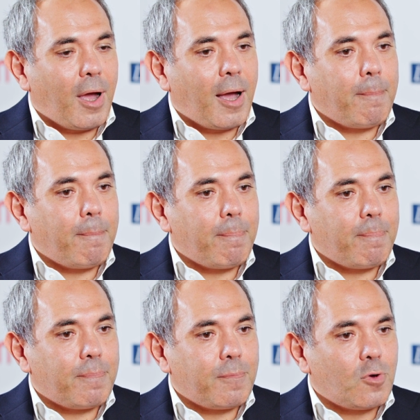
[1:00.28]

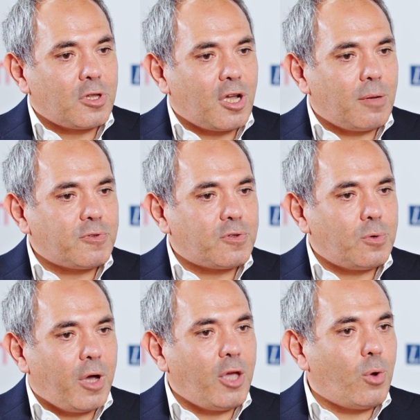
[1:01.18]
when it comes
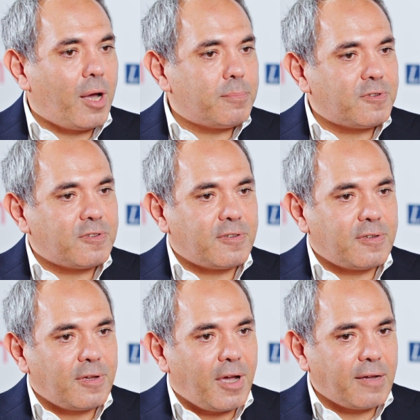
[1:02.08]
to
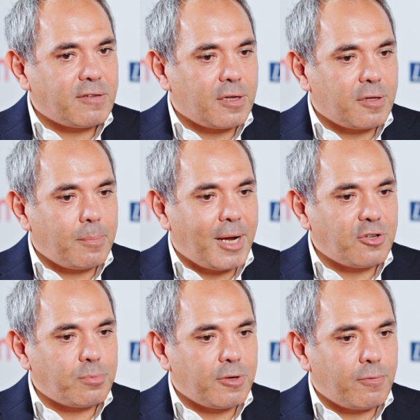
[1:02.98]
AUMs, asset under
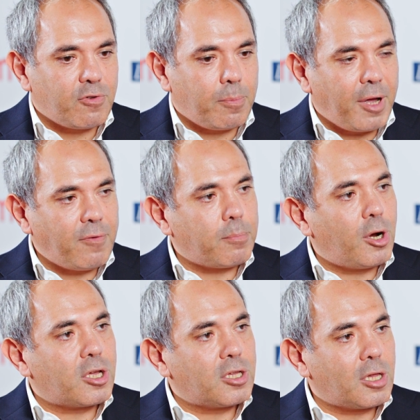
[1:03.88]
management for the private
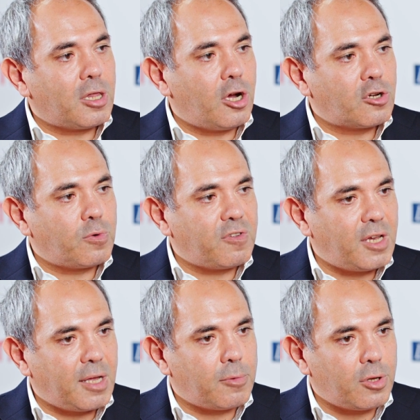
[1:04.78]
market at large within
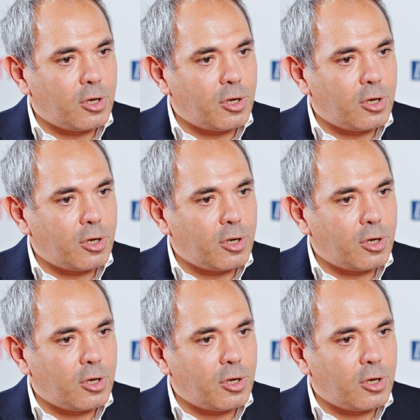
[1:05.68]
EDMOND